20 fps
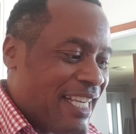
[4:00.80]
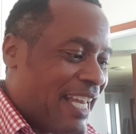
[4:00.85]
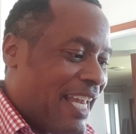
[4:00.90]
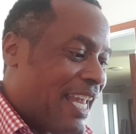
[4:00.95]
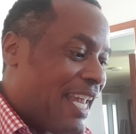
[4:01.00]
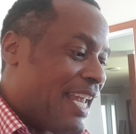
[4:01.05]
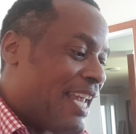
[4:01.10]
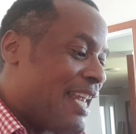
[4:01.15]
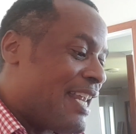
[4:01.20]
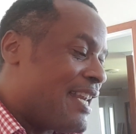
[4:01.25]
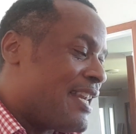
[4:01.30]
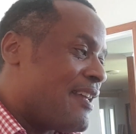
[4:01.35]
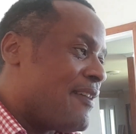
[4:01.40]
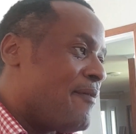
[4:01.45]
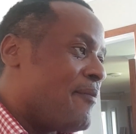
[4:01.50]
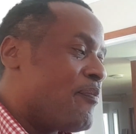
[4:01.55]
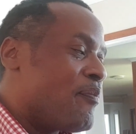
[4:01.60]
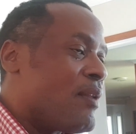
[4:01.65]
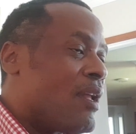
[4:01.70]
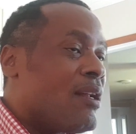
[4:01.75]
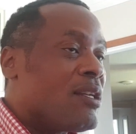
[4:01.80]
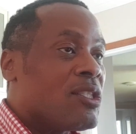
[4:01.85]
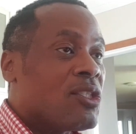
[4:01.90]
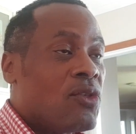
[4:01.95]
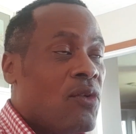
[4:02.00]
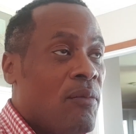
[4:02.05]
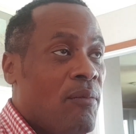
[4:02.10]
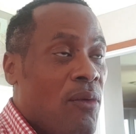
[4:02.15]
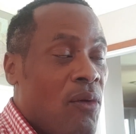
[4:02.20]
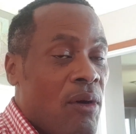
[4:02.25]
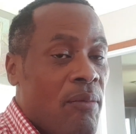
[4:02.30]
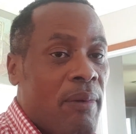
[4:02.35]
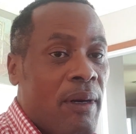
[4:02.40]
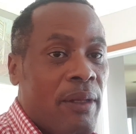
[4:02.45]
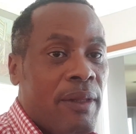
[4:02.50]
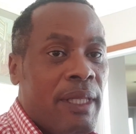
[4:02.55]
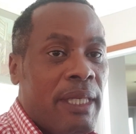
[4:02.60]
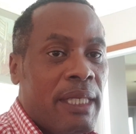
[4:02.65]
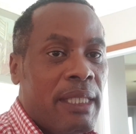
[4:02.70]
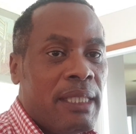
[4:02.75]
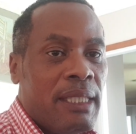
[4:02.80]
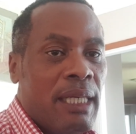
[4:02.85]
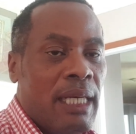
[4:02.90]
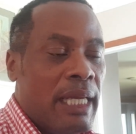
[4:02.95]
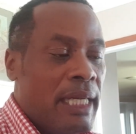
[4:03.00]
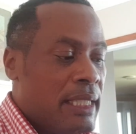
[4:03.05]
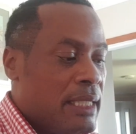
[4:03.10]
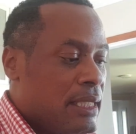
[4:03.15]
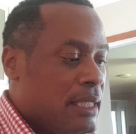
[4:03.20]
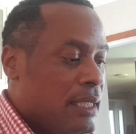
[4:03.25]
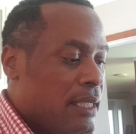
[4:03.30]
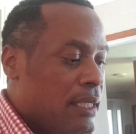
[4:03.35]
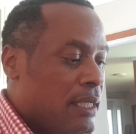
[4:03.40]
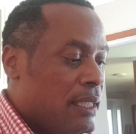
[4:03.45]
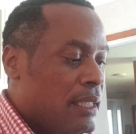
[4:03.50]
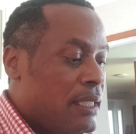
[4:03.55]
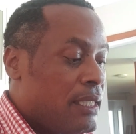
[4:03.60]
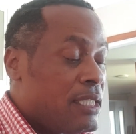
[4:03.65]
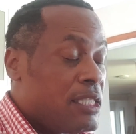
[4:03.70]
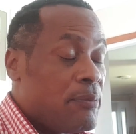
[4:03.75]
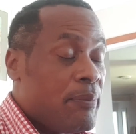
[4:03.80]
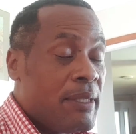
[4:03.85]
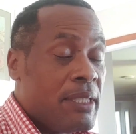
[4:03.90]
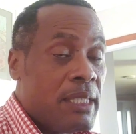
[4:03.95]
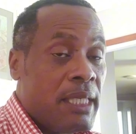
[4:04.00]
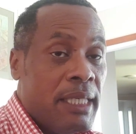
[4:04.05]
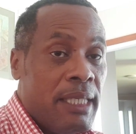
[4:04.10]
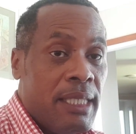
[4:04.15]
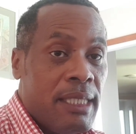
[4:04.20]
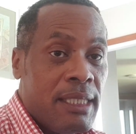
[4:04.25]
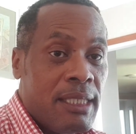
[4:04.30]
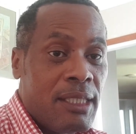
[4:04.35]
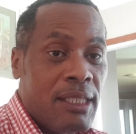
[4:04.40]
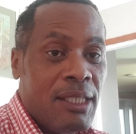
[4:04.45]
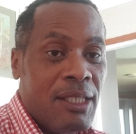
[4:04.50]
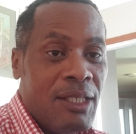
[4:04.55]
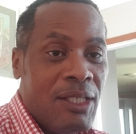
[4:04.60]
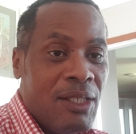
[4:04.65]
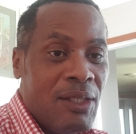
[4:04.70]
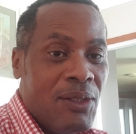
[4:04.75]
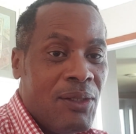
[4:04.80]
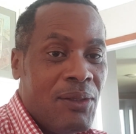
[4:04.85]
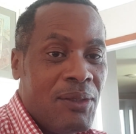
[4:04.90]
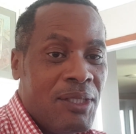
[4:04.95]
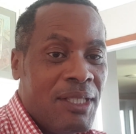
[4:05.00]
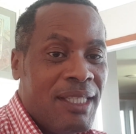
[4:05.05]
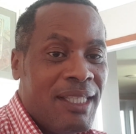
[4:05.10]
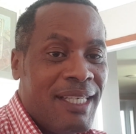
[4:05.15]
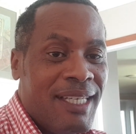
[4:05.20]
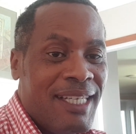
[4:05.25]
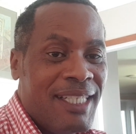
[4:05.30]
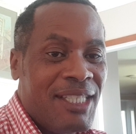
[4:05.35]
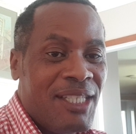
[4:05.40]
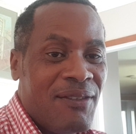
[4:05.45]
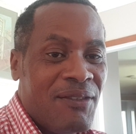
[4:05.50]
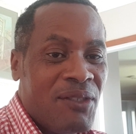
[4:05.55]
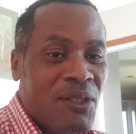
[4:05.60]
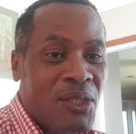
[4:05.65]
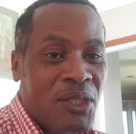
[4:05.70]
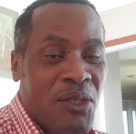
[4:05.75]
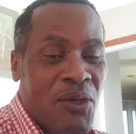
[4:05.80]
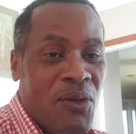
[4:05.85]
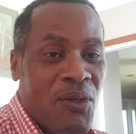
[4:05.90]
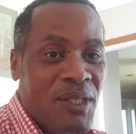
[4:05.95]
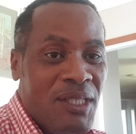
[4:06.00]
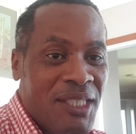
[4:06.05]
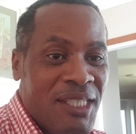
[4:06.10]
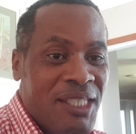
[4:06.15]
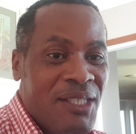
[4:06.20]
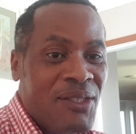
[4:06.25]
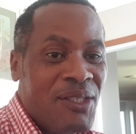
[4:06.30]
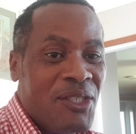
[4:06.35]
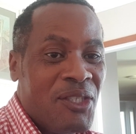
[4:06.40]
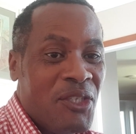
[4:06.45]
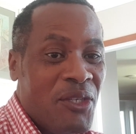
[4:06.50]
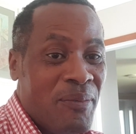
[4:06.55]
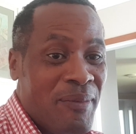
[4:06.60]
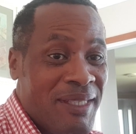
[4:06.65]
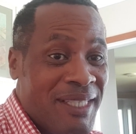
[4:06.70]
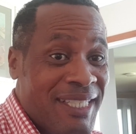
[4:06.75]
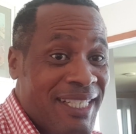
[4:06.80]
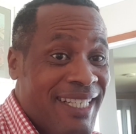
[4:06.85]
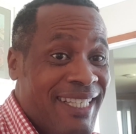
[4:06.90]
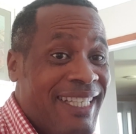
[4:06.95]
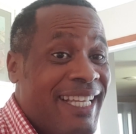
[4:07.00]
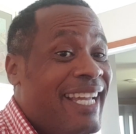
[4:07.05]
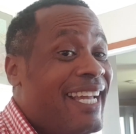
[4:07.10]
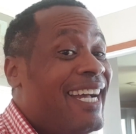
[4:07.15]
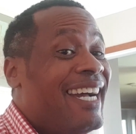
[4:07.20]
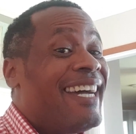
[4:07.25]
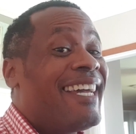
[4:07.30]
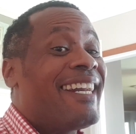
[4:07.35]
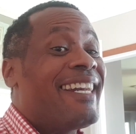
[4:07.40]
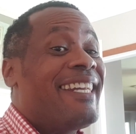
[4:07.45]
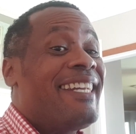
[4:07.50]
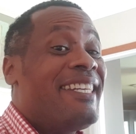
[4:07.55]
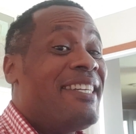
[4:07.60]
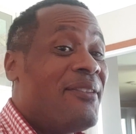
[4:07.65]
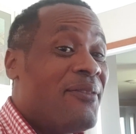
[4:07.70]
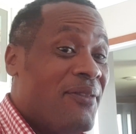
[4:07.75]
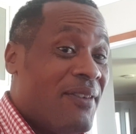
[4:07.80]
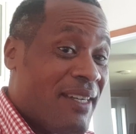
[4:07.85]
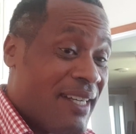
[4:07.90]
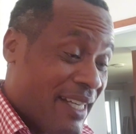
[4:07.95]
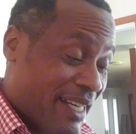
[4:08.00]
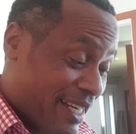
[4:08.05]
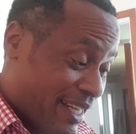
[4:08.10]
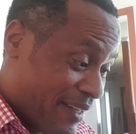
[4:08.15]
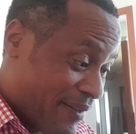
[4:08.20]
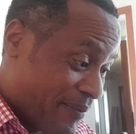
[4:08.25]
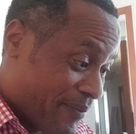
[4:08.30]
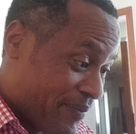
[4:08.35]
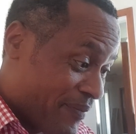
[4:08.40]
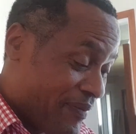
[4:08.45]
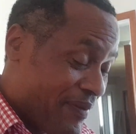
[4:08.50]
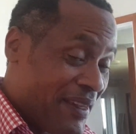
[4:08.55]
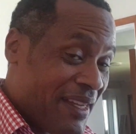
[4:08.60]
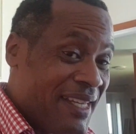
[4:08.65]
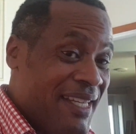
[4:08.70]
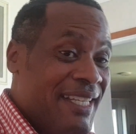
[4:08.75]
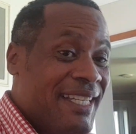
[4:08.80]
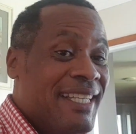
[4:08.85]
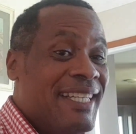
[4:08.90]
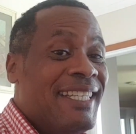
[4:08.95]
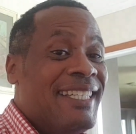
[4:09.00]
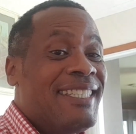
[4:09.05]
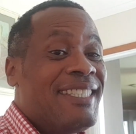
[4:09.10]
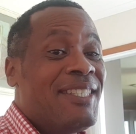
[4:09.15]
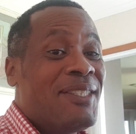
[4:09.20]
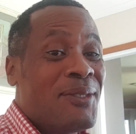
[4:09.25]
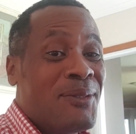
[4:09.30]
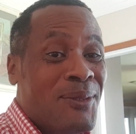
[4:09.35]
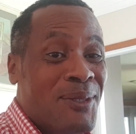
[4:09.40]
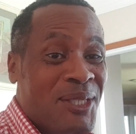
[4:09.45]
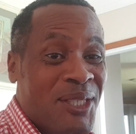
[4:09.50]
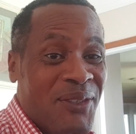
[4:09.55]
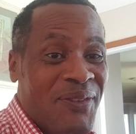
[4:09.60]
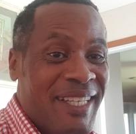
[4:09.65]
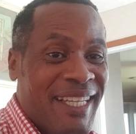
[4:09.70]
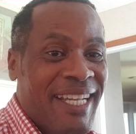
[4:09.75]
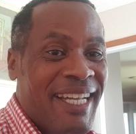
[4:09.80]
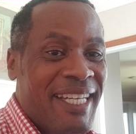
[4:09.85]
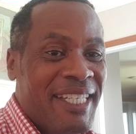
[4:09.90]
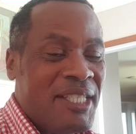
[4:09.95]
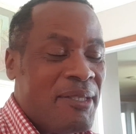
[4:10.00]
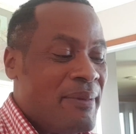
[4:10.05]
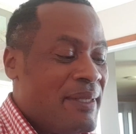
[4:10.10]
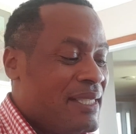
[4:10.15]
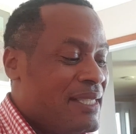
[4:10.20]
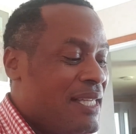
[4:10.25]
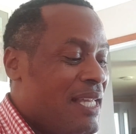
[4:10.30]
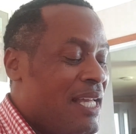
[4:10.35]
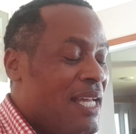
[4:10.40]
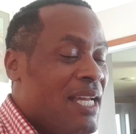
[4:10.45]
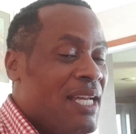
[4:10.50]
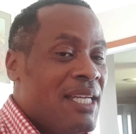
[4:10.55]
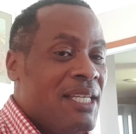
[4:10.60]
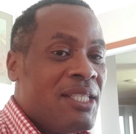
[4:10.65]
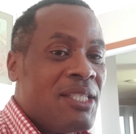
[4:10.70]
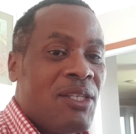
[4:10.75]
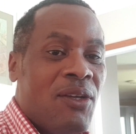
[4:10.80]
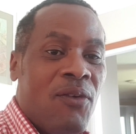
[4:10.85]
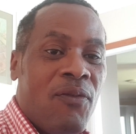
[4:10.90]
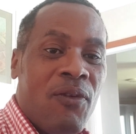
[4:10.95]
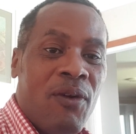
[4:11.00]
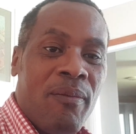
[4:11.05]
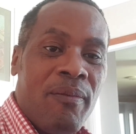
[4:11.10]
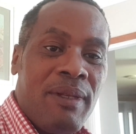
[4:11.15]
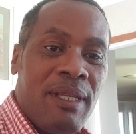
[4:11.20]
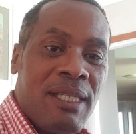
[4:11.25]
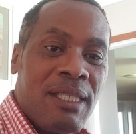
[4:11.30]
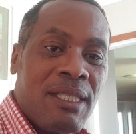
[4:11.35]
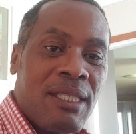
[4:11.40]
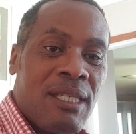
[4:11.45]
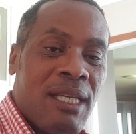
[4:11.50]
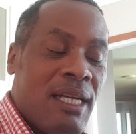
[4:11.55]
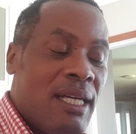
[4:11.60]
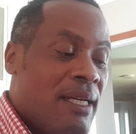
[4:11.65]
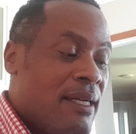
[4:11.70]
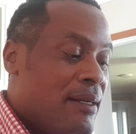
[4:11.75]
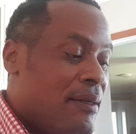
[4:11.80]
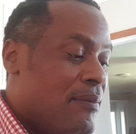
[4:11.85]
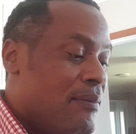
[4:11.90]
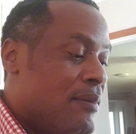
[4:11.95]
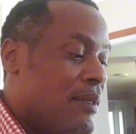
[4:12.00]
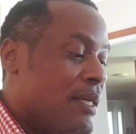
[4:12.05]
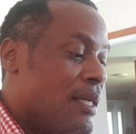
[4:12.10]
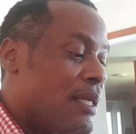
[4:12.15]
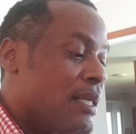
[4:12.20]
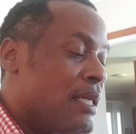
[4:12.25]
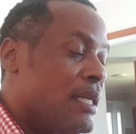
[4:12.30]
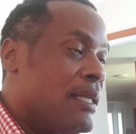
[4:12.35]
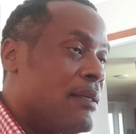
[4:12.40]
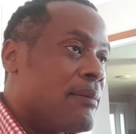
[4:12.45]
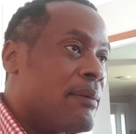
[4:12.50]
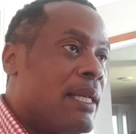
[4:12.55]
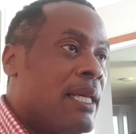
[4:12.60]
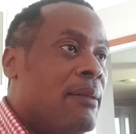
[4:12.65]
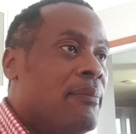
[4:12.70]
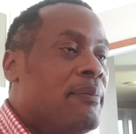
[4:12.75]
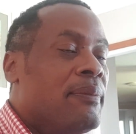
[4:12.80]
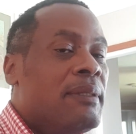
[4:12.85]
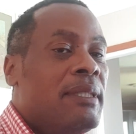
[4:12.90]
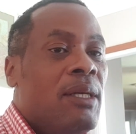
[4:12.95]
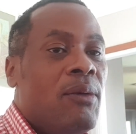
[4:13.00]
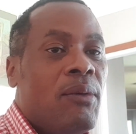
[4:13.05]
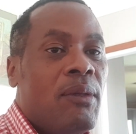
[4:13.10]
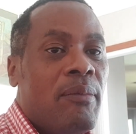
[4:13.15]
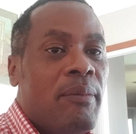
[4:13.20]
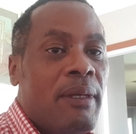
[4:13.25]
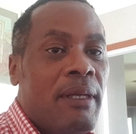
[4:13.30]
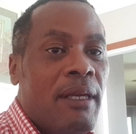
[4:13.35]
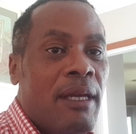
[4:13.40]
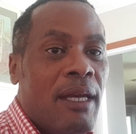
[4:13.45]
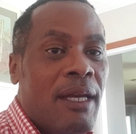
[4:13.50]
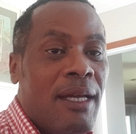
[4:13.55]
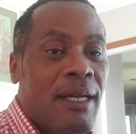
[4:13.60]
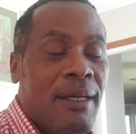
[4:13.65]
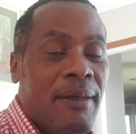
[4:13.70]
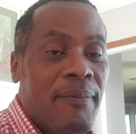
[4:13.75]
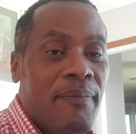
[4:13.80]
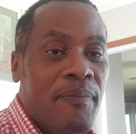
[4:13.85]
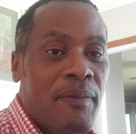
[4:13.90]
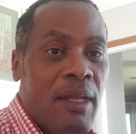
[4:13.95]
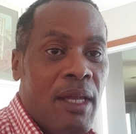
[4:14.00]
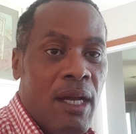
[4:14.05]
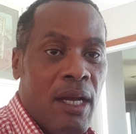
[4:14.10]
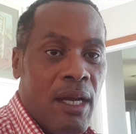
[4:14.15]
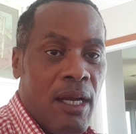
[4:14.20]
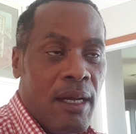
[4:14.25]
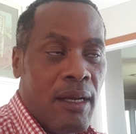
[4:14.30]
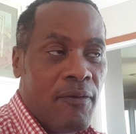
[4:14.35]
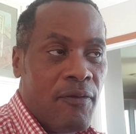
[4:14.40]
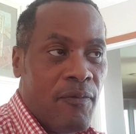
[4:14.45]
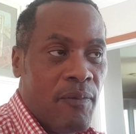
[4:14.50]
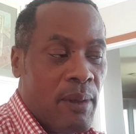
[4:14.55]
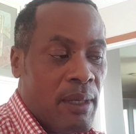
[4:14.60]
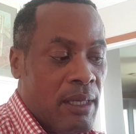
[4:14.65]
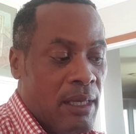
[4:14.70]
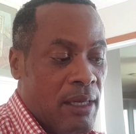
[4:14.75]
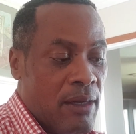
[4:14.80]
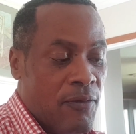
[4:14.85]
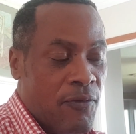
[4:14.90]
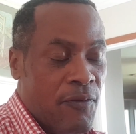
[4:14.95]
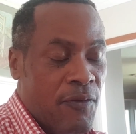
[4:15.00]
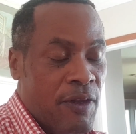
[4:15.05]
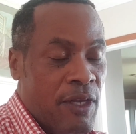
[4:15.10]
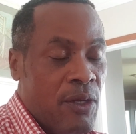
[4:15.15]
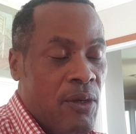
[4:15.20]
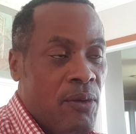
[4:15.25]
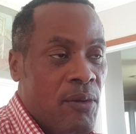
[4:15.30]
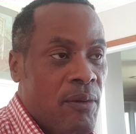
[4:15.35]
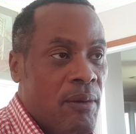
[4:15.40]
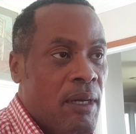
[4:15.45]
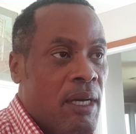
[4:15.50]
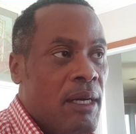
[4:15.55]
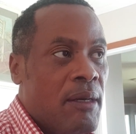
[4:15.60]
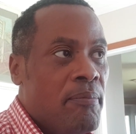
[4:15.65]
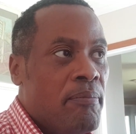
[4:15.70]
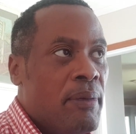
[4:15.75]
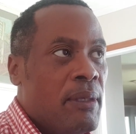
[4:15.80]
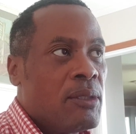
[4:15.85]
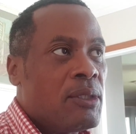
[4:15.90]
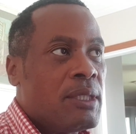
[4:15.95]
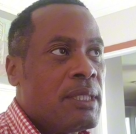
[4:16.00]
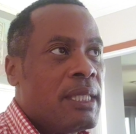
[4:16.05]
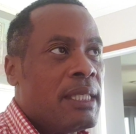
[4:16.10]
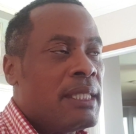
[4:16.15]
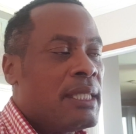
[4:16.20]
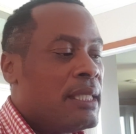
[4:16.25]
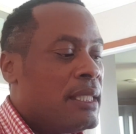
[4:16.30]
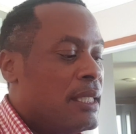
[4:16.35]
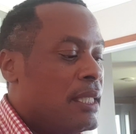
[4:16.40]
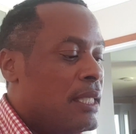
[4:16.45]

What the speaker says: and I'll talk more about that later. And especially this new generation of social conscious consumers, they are redefining the rules of engagement. So from this clip, there will be a few posted